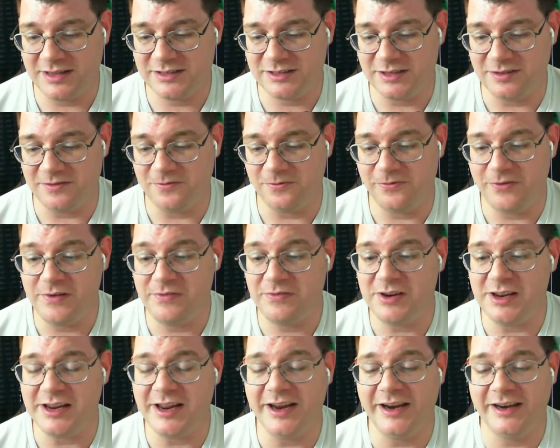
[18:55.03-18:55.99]
said
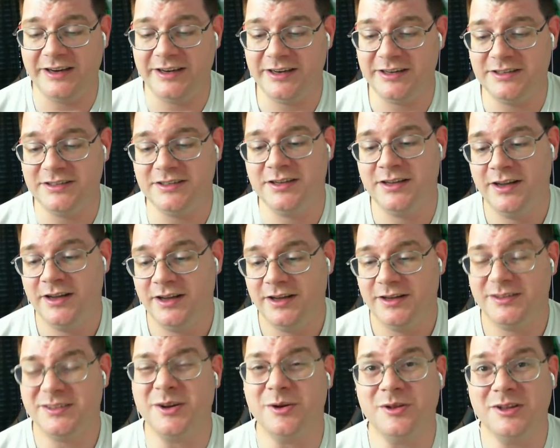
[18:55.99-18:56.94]
50 candies?
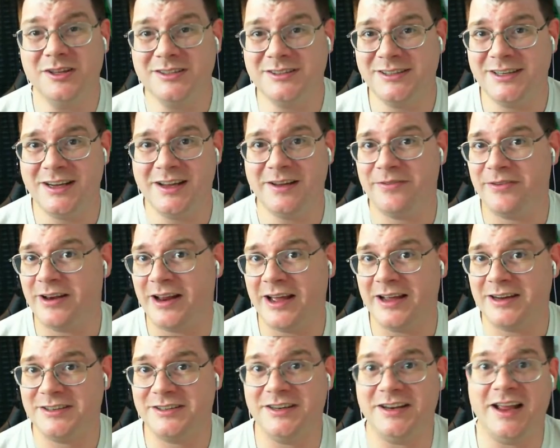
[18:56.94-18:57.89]
So let's see if it
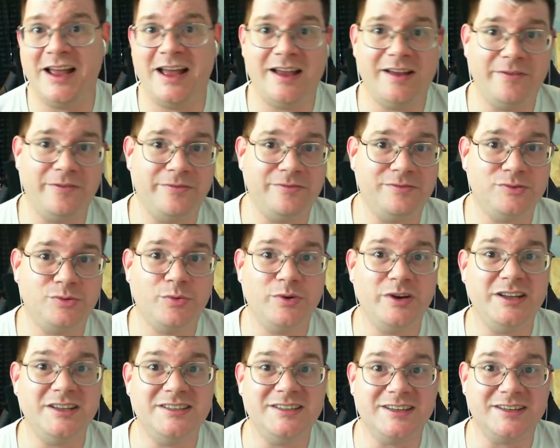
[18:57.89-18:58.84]
actually have
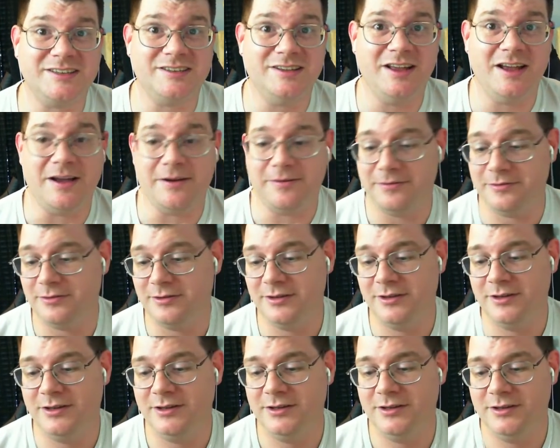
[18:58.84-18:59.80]
26 left.
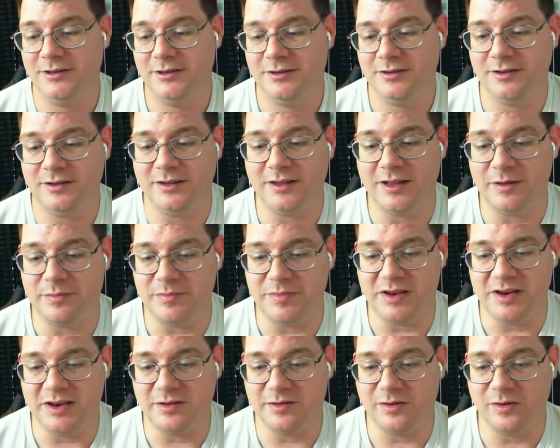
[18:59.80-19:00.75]
I
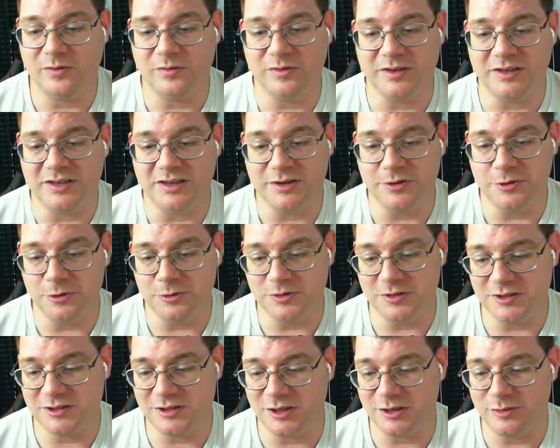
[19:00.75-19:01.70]
mean, it only
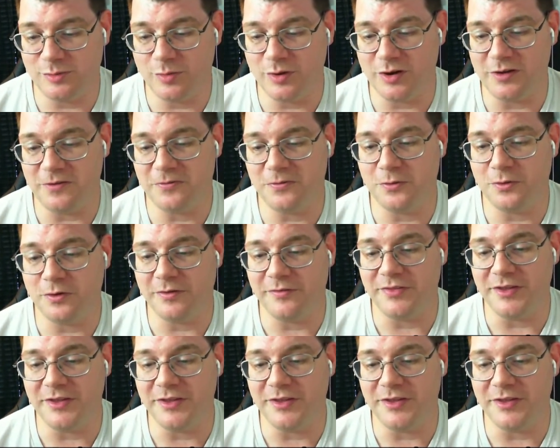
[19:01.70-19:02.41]
uses the 24 of